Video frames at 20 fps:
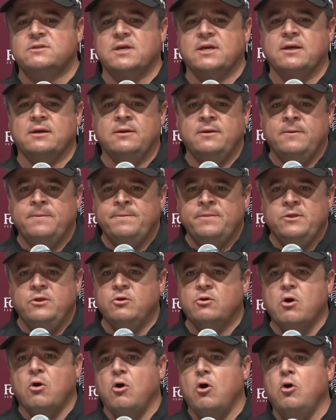Like,
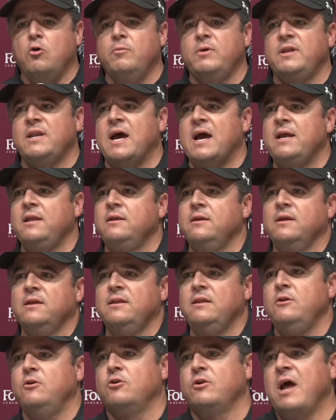you go home at night
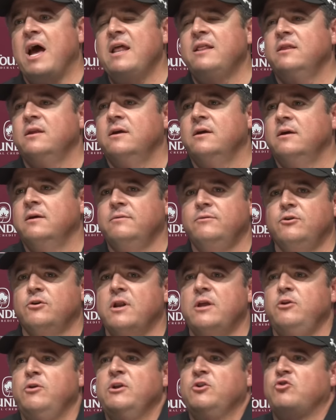and you
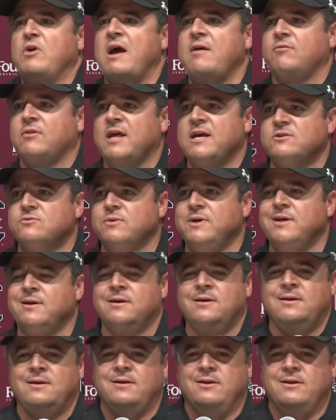didn't travel last week.